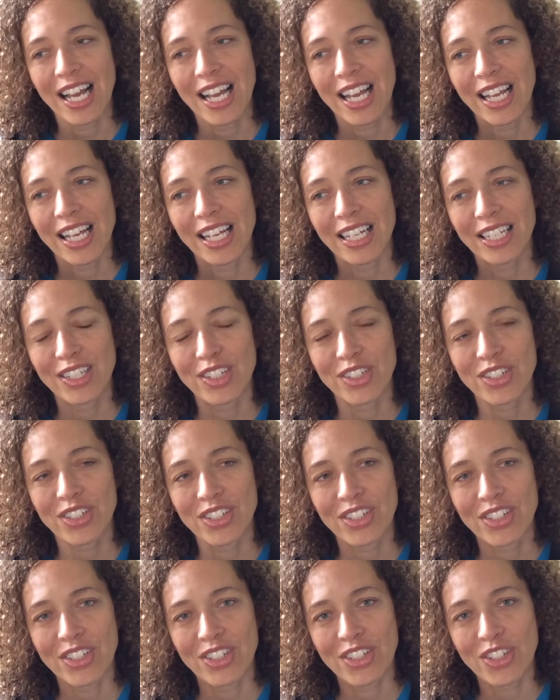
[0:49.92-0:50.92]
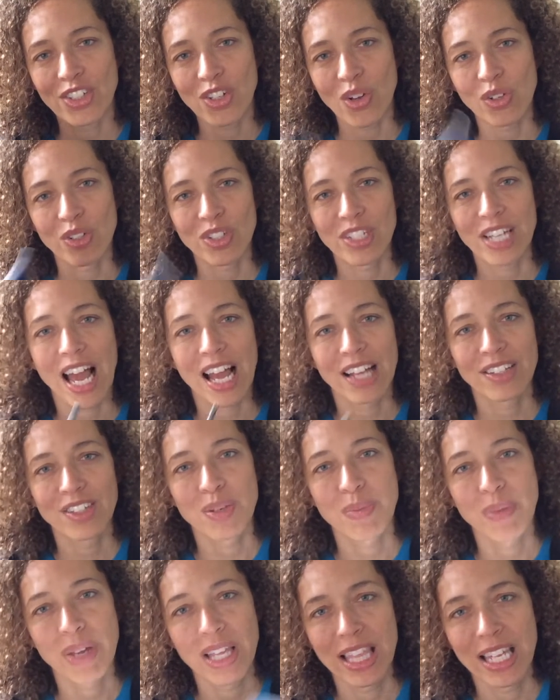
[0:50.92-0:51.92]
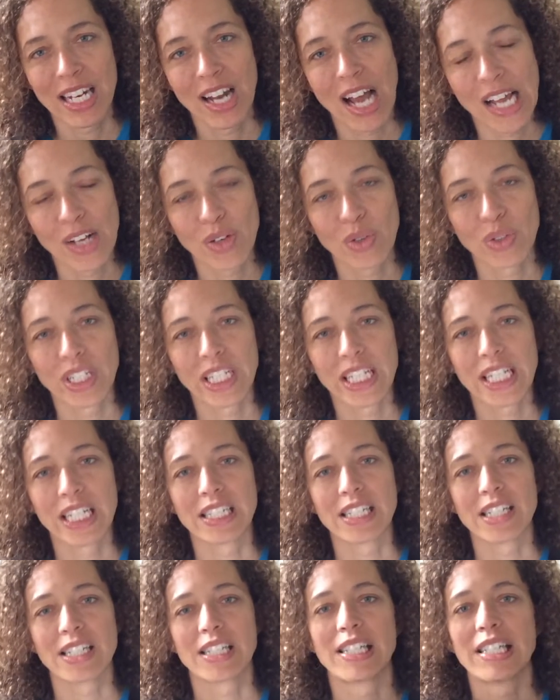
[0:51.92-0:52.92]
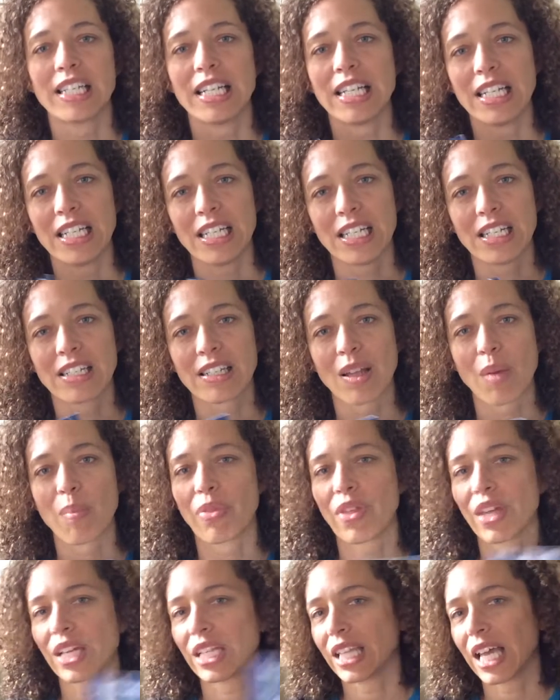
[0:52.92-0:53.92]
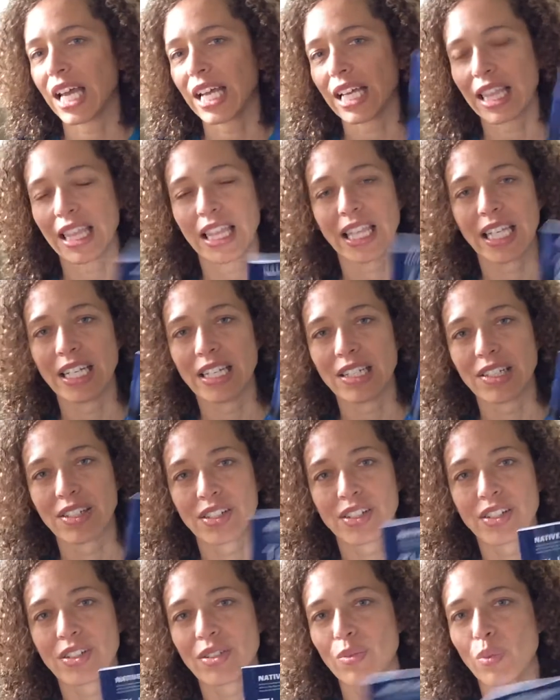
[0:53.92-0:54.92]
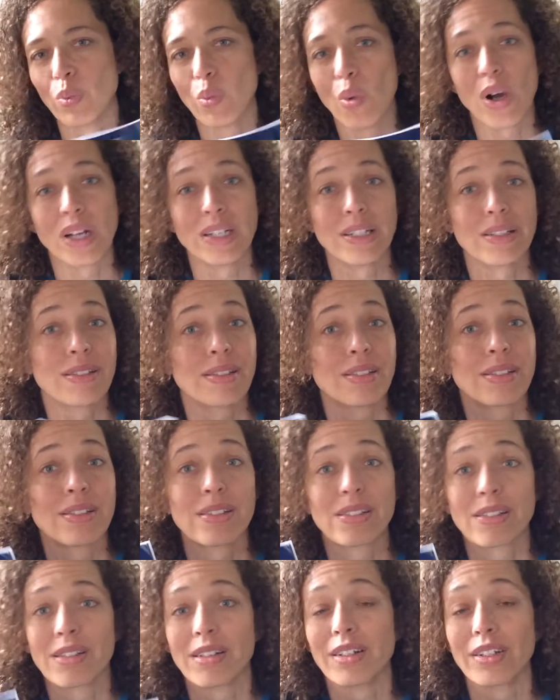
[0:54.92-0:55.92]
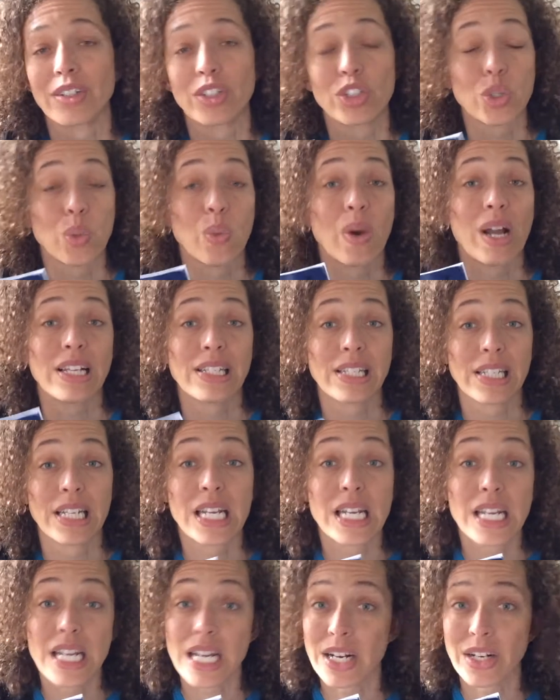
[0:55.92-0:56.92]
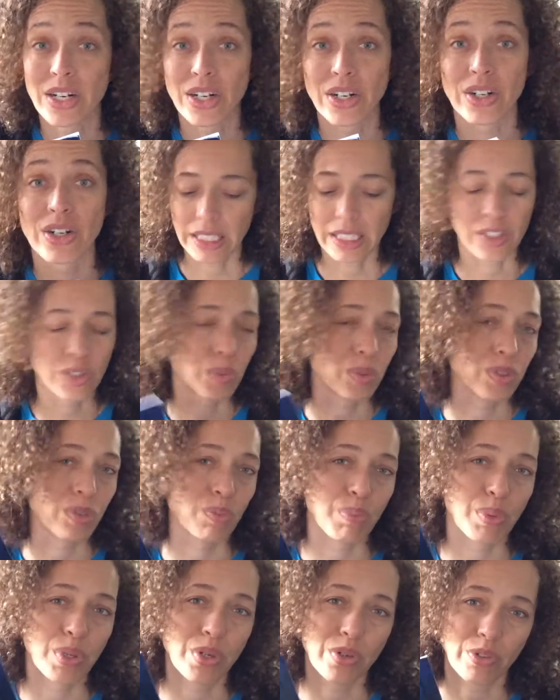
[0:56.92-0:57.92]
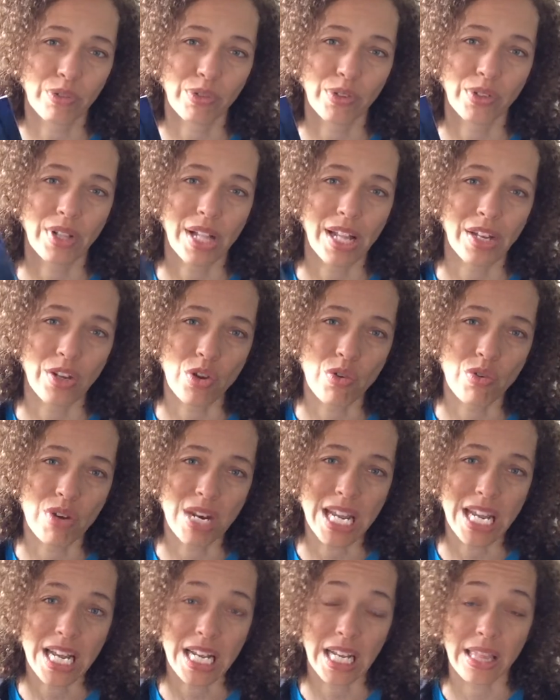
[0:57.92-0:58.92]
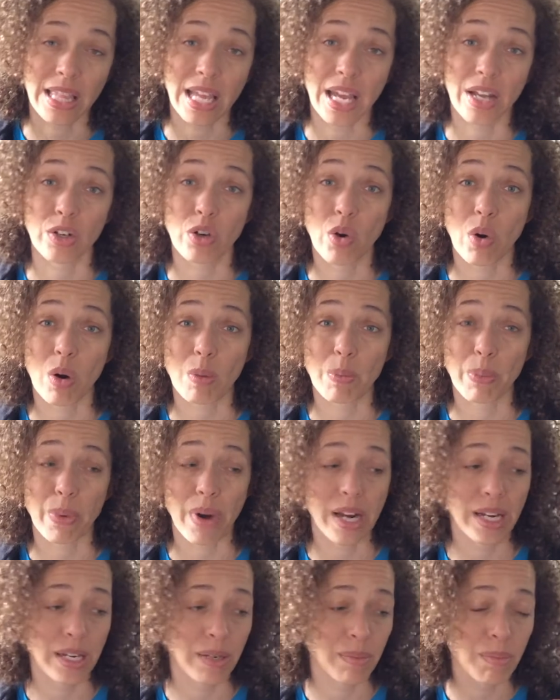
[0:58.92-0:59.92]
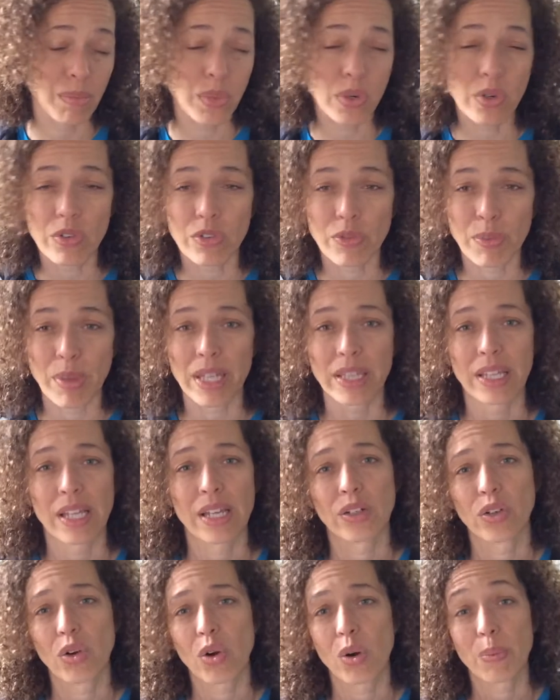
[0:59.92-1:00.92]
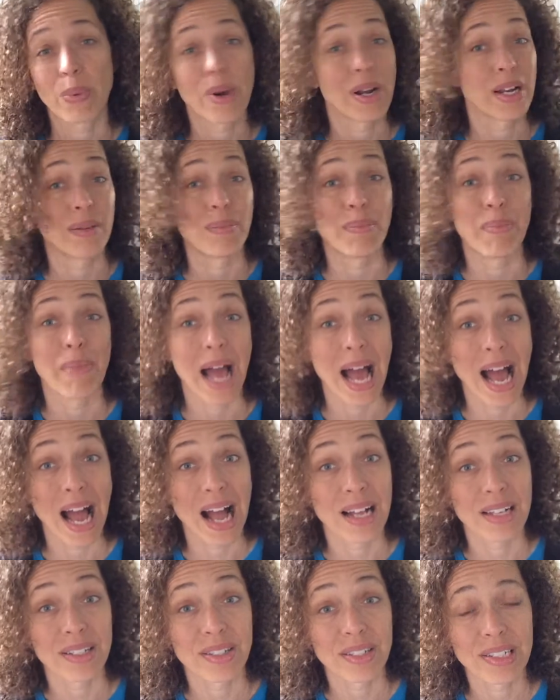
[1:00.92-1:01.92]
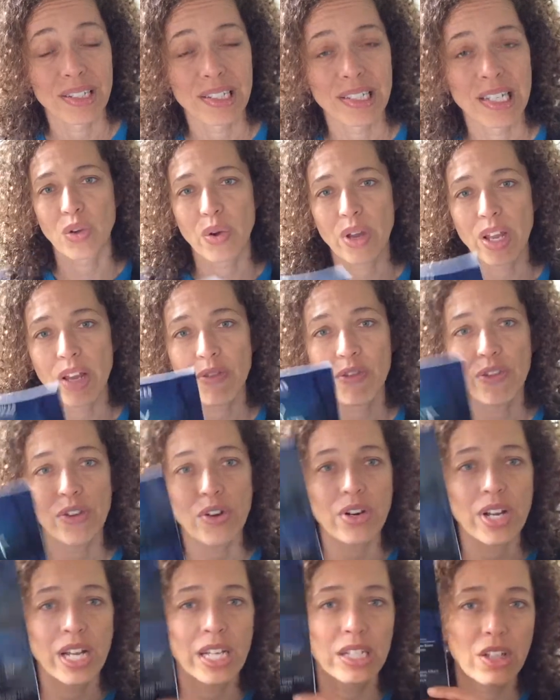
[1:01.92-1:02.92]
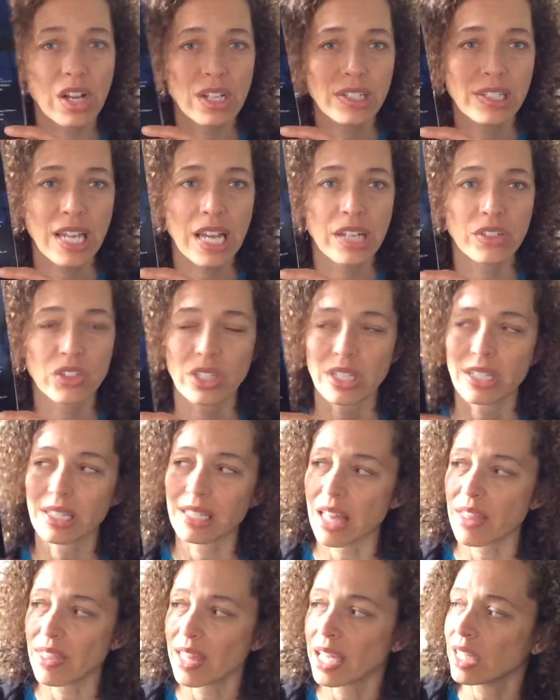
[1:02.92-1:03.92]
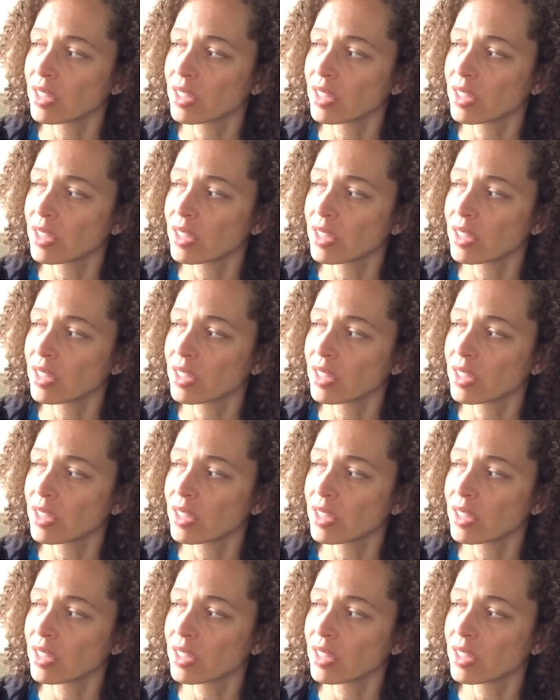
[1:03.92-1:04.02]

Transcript: it is so sad to me that I only get to see something like this once or twice a year. This was beautiful and unique, and they incorporated movement, they incorporated masks. So if you're in Los Angeles, I think